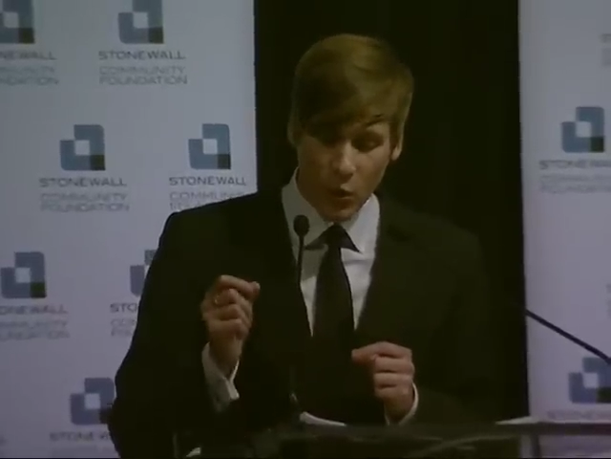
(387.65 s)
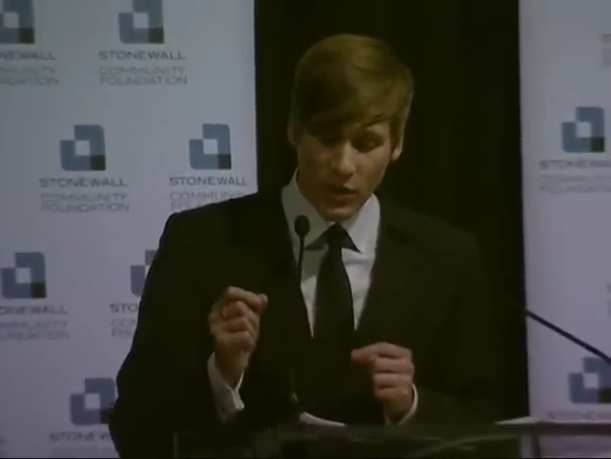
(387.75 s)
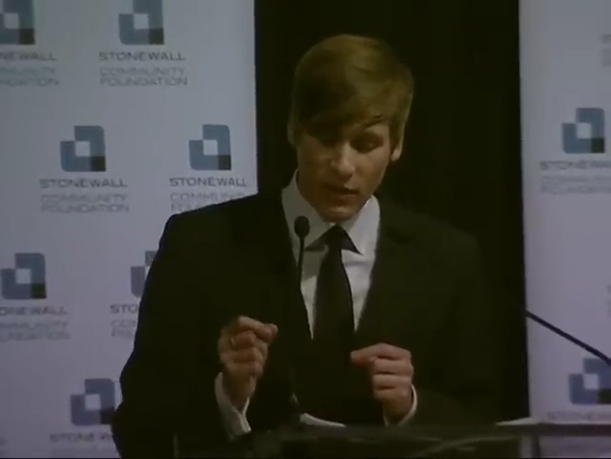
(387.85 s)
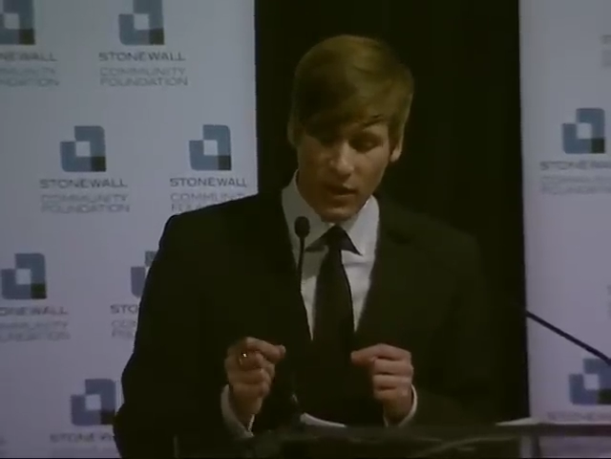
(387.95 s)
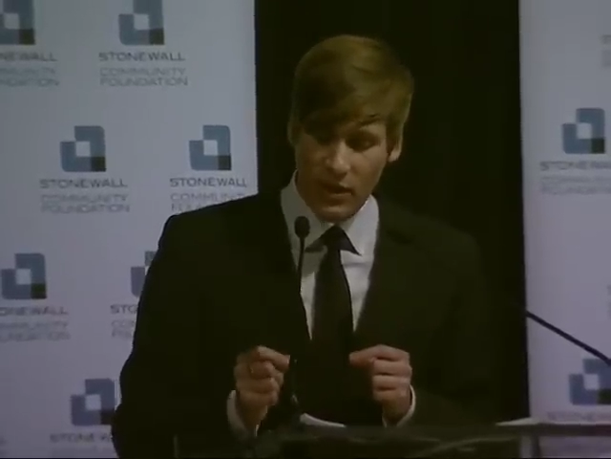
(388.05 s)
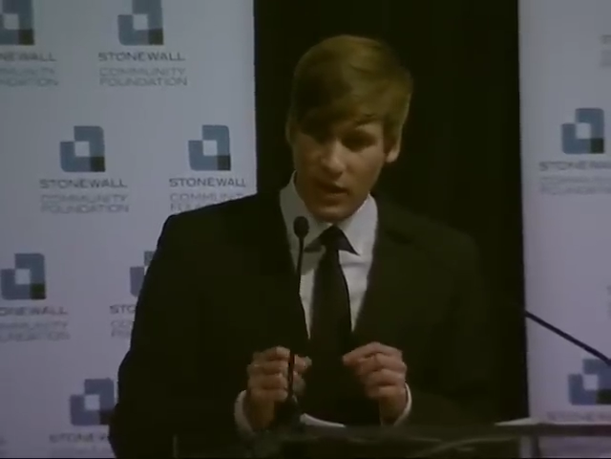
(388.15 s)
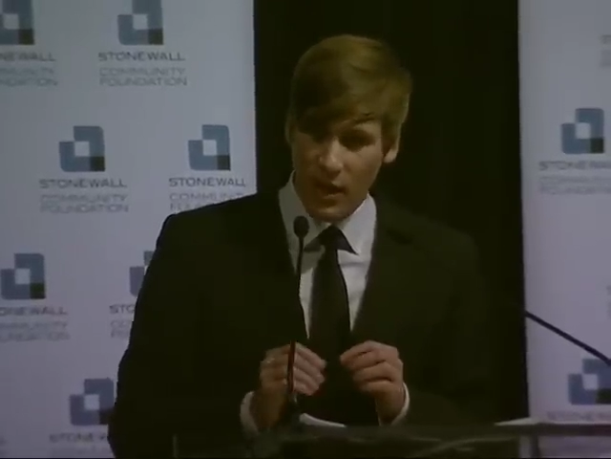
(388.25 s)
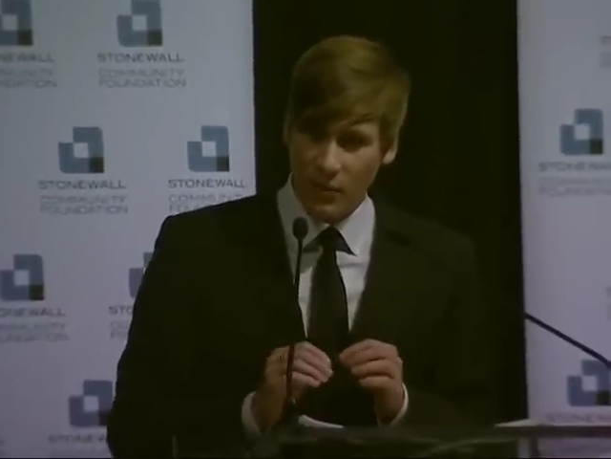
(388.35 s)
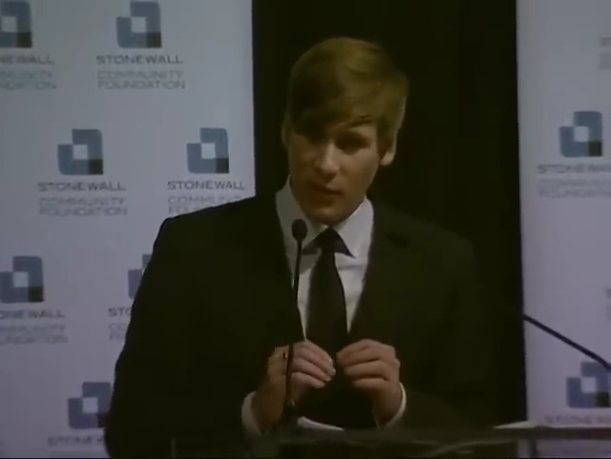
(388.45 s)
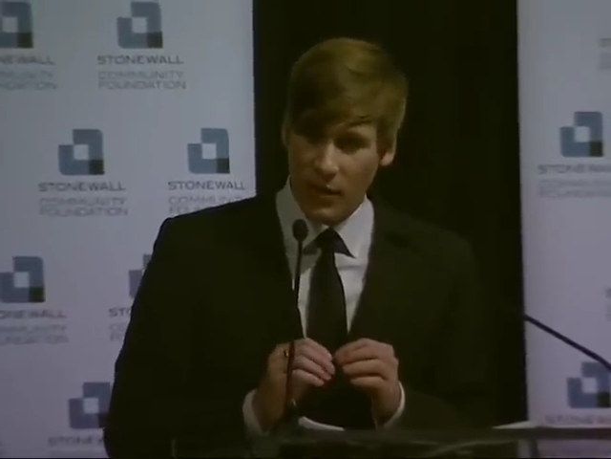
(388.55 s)
was given a
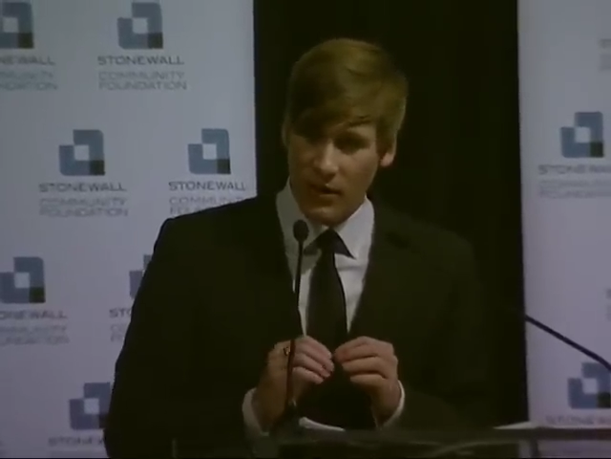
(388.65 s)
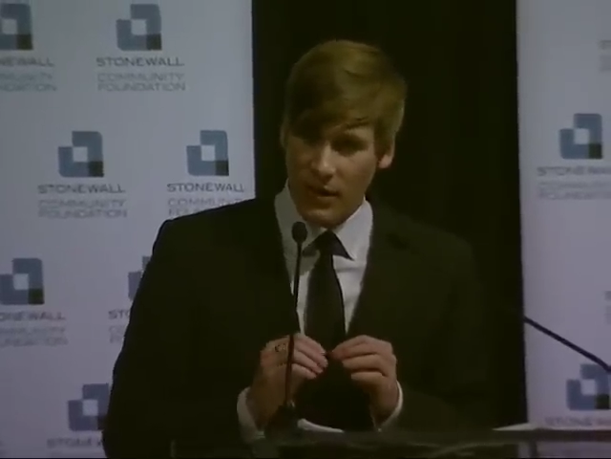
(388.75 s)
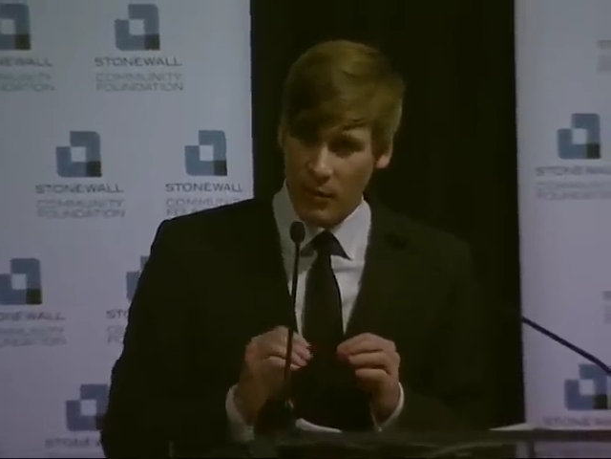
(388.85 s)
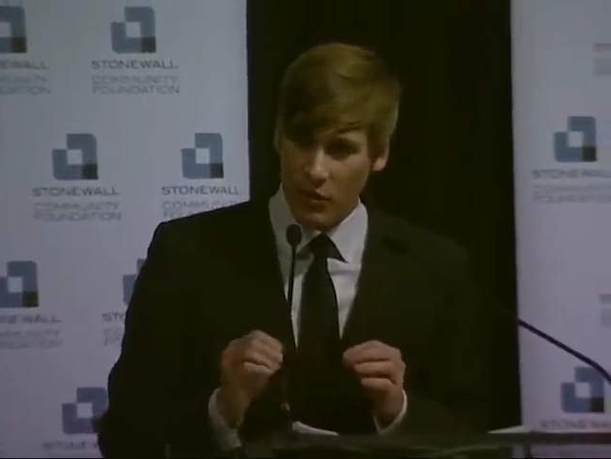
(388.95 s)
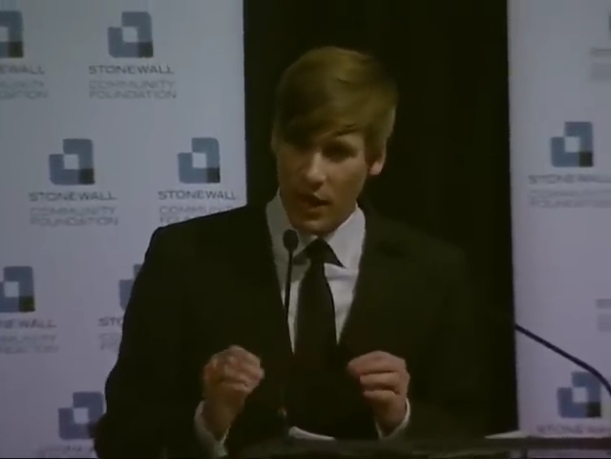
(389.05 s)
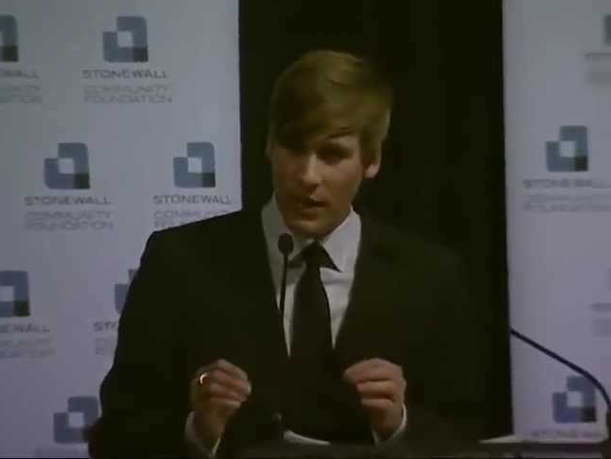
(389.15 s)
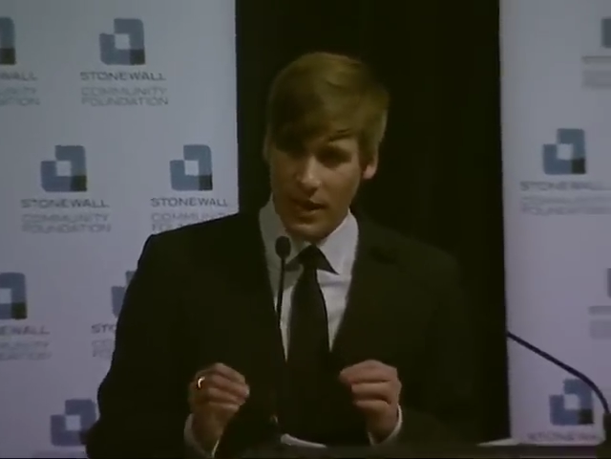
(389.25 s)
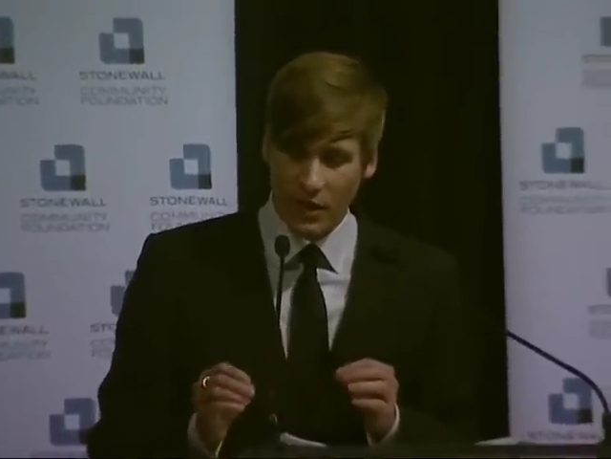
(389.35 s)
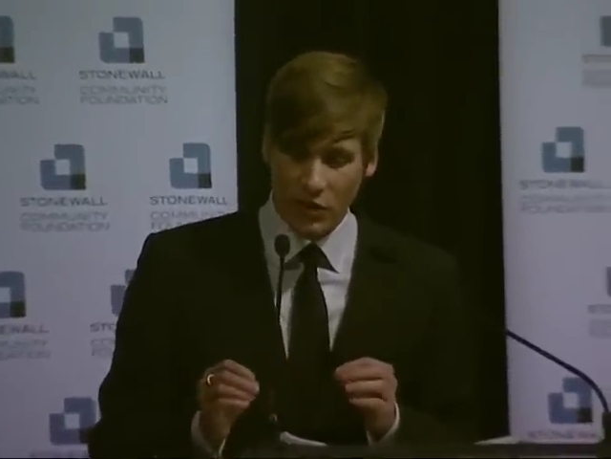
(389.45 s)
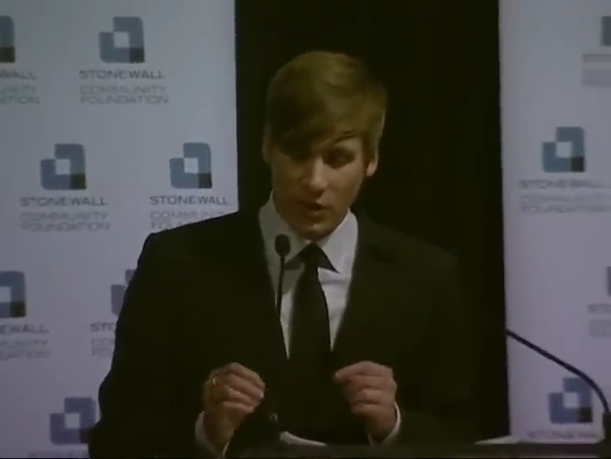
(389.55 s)
slot in front of the
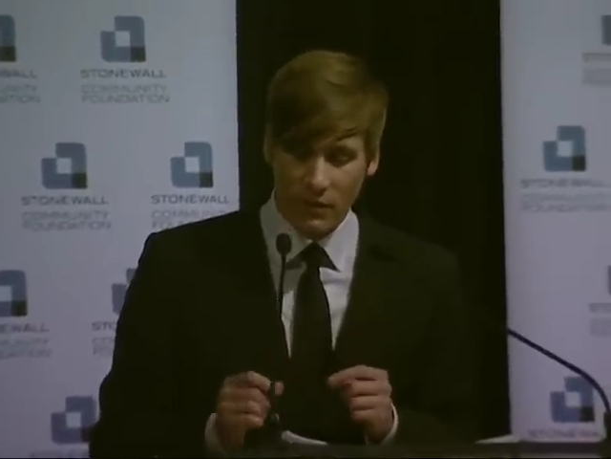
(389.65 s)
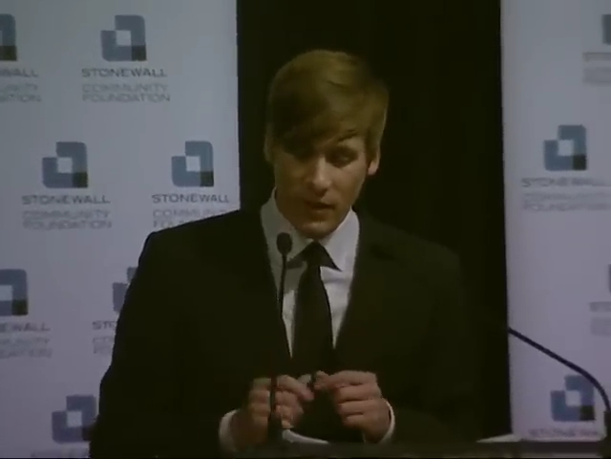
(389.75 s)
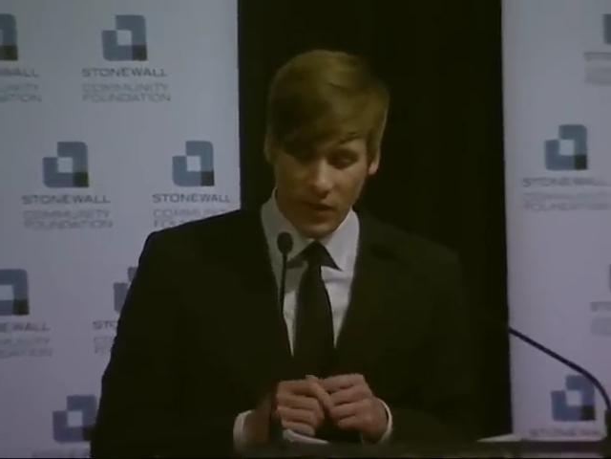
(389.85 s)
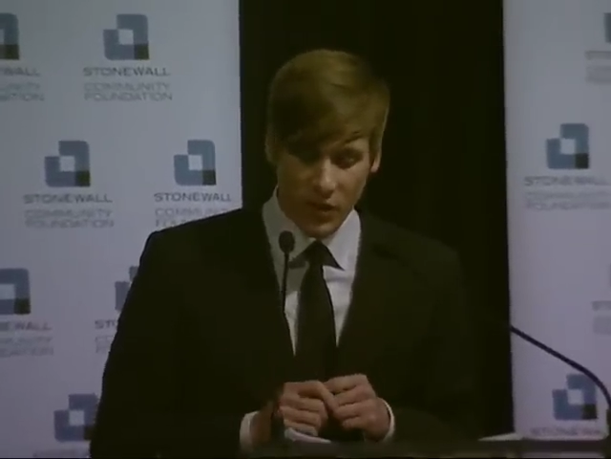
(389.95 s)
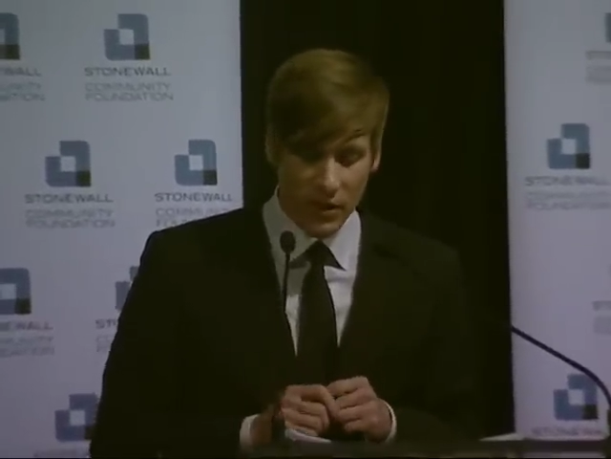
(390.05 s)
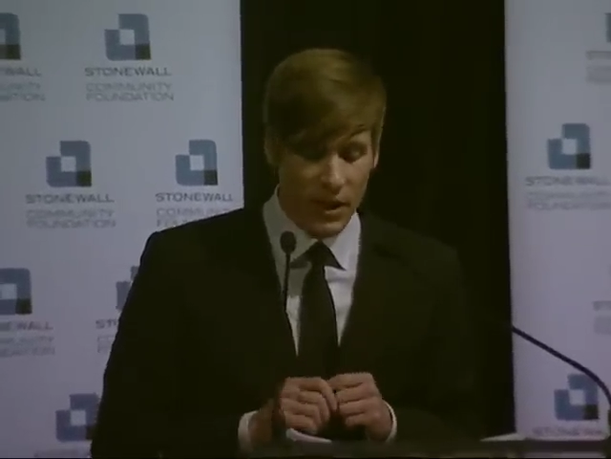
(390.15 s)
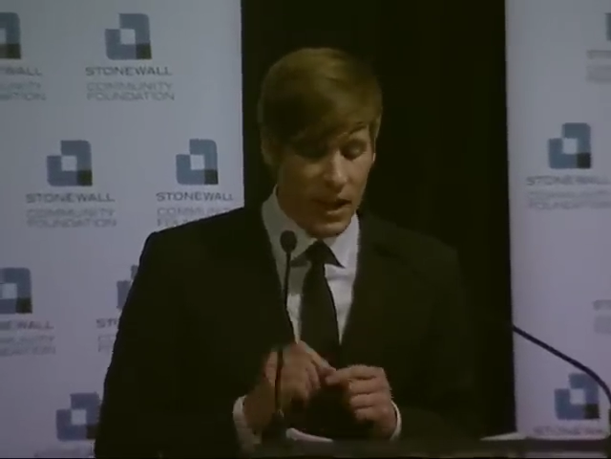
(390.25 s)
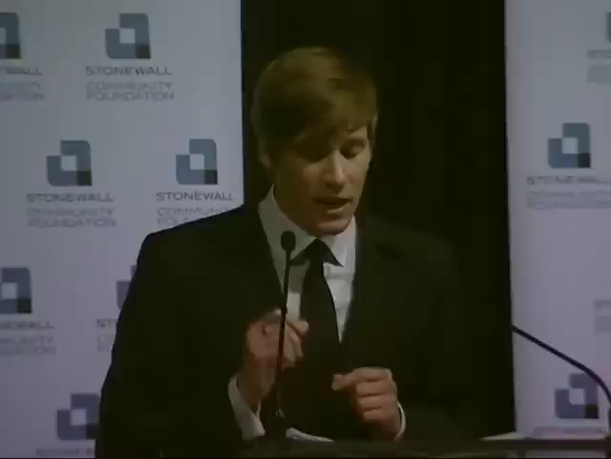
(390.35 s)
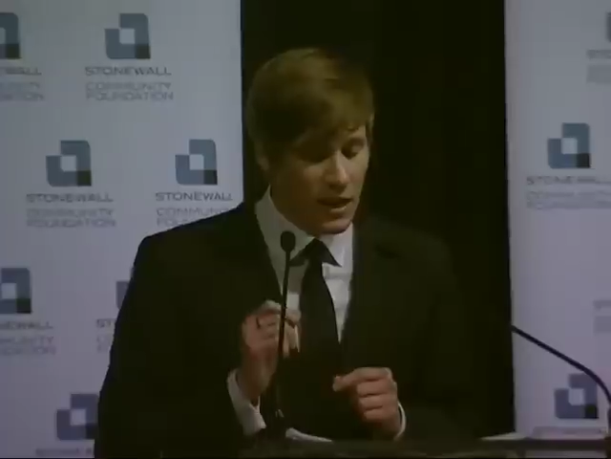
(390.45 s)
Democratic National Convention,